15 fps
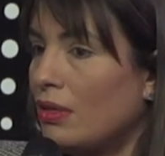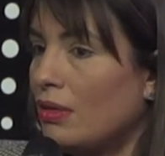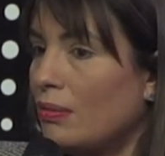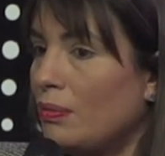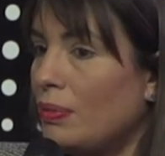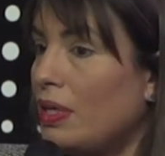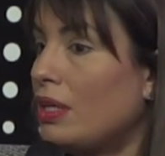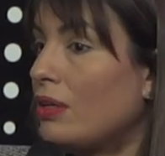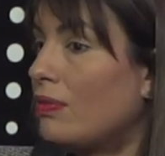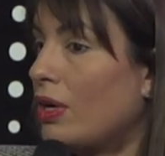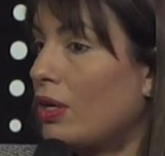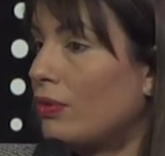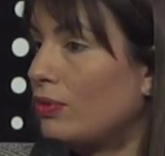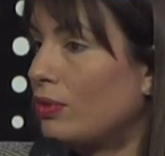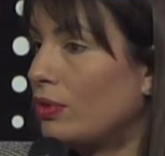
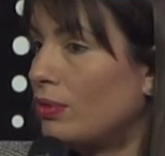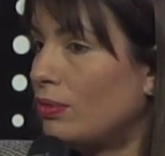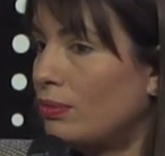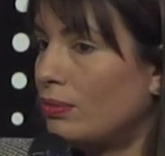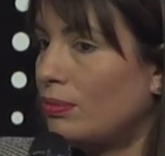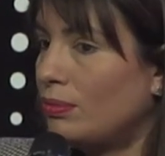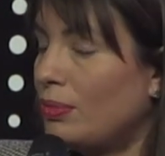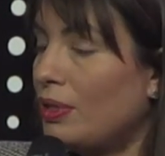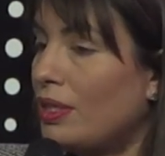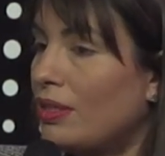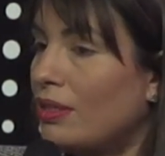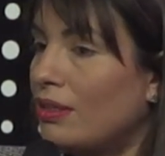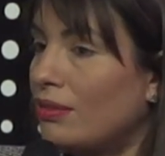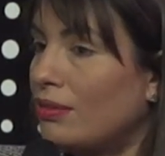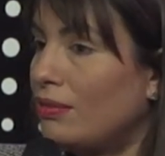
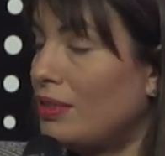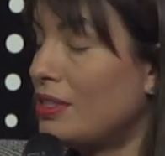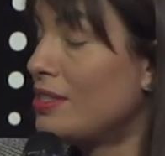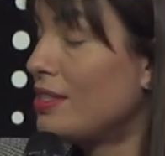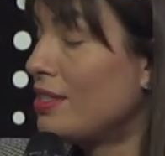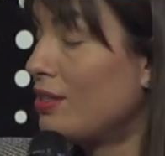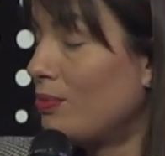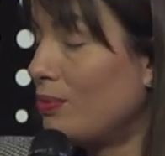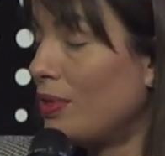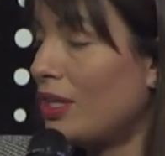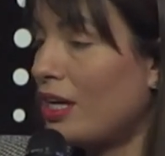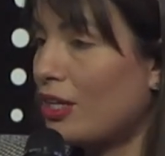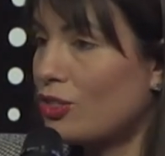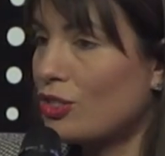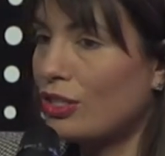this year we
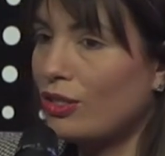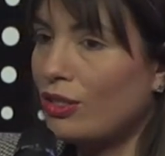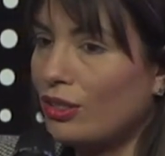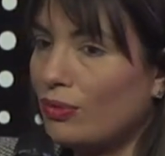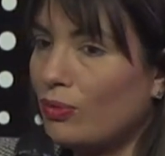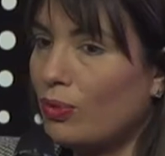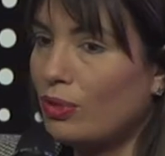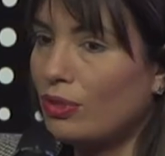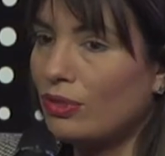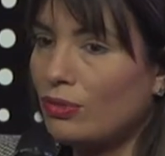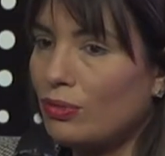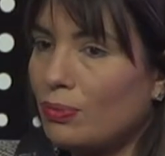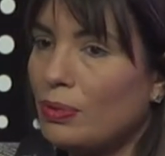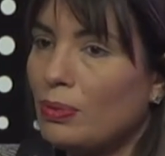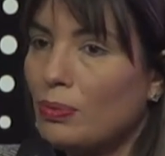actually got awarded
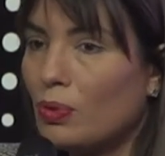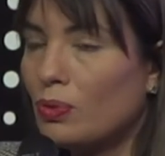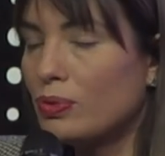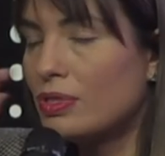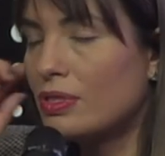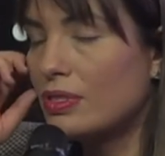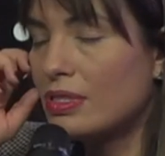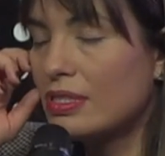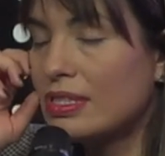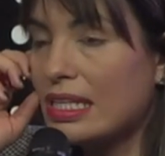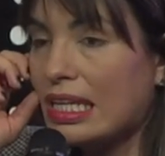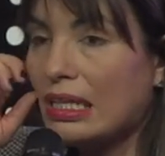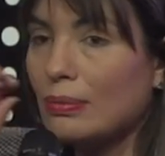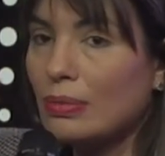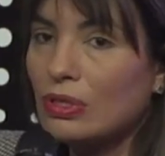to be most
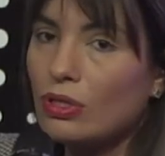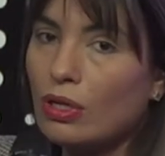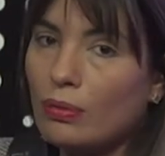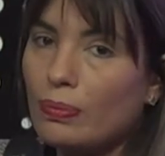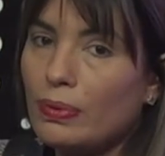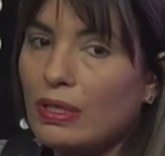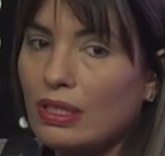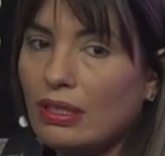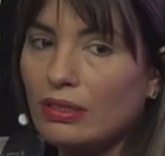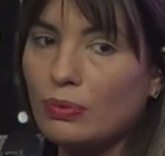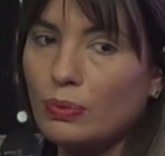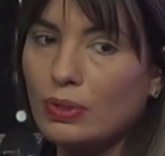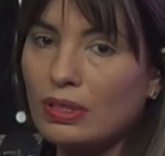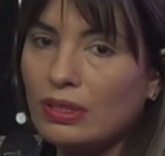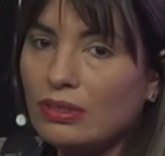sustainable company in the
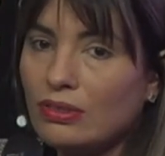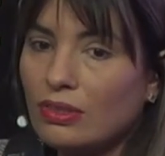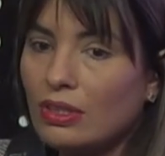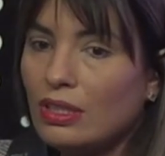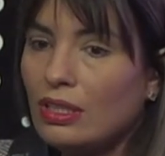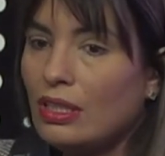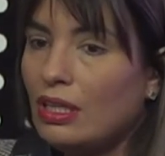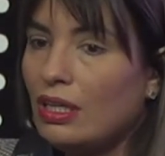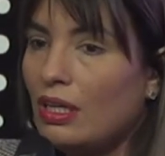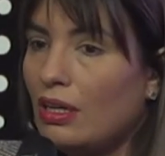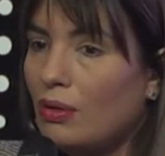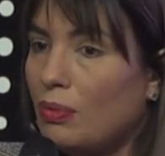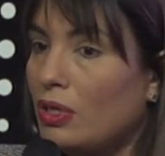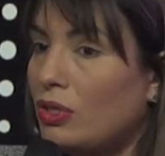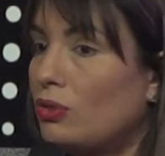world.
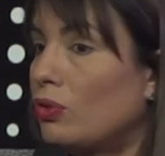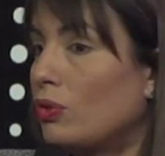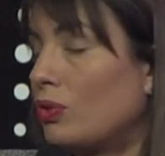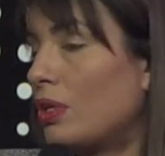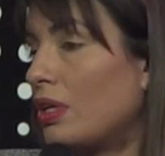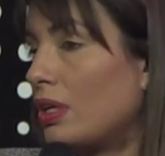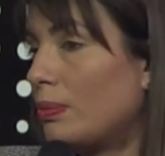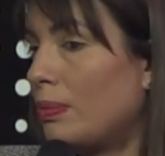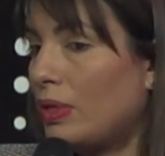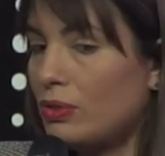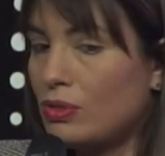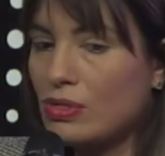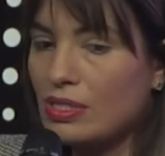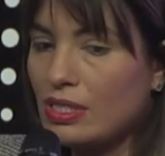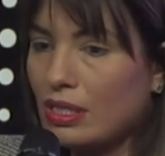We are talking about
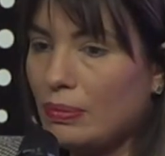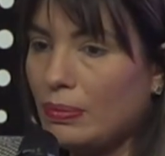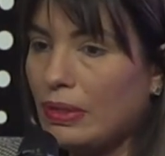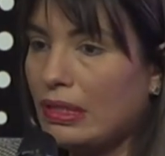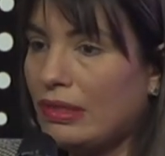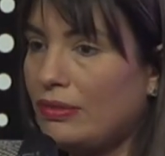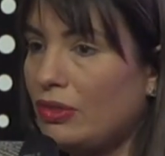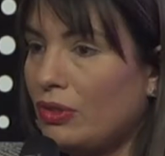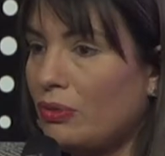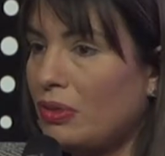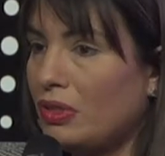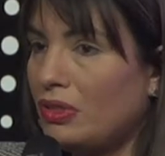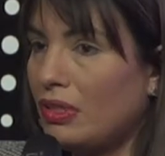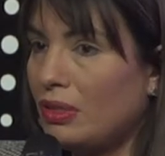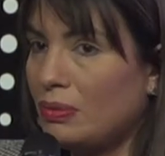sustainability
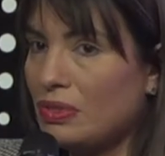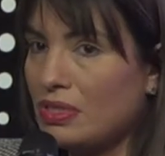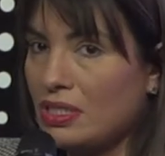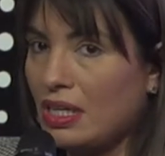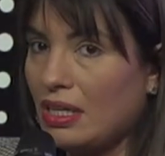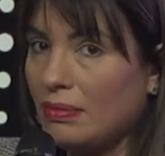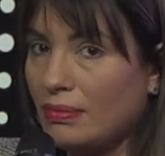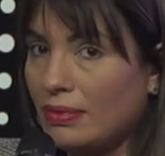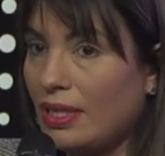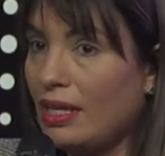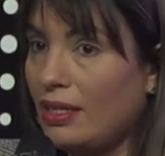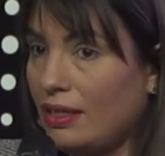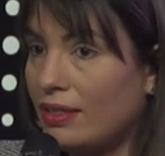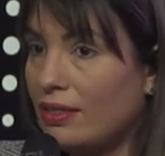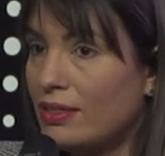already, I would say,
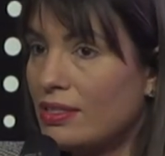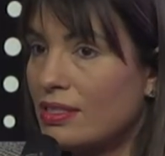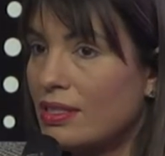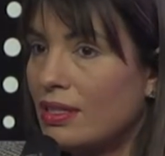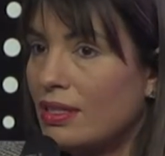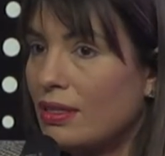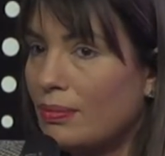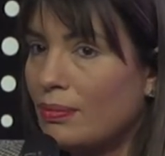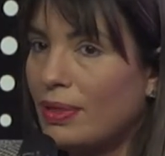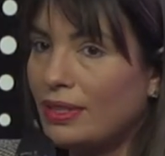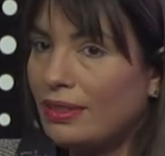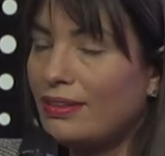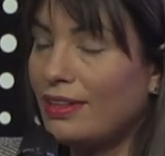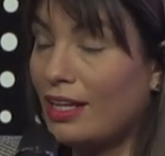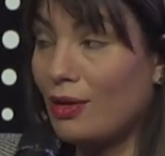10 years,
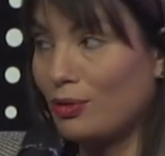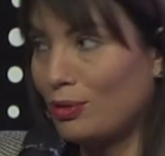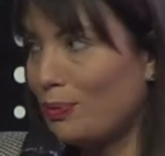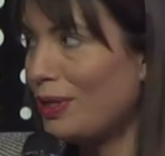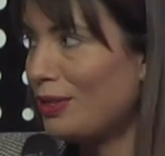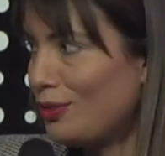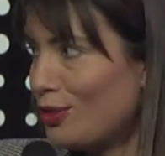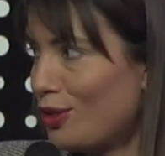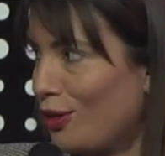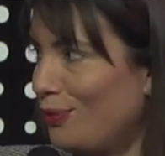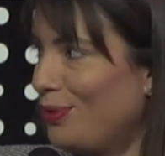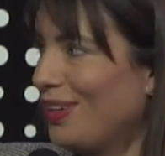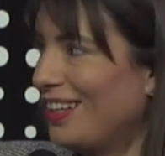but now it pays off.